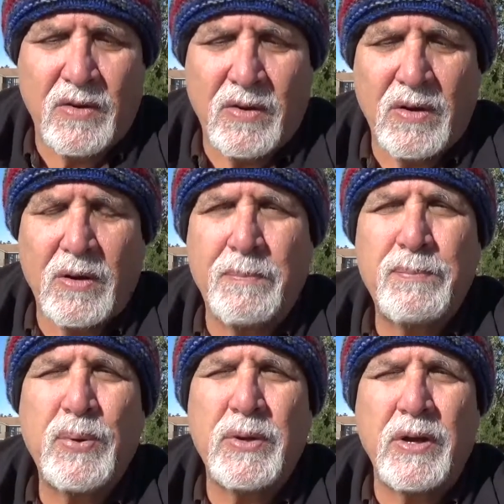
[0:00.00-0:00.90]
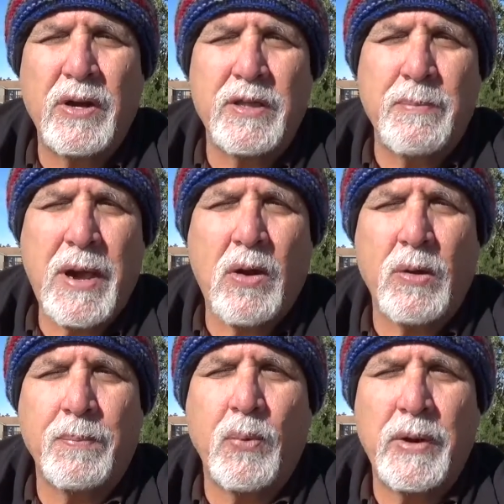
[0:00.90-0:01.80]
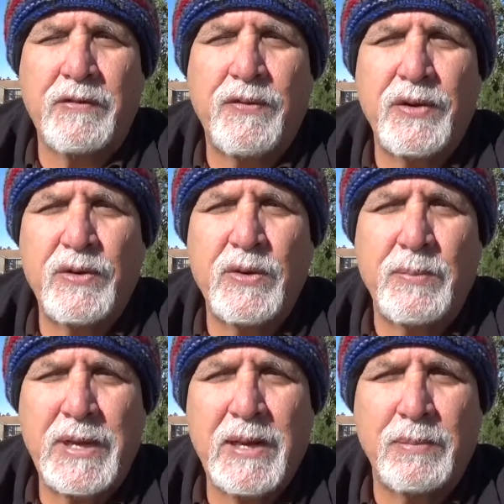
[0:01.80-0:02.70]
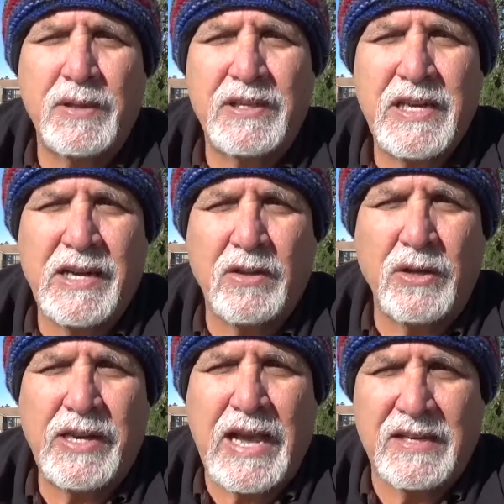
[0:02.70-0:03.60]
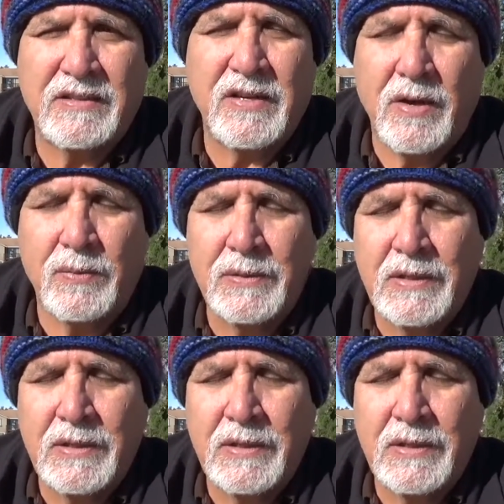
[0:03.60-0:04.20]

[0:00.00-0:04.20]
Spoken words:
are put on the PowerPoint for you to be able to take a look at. So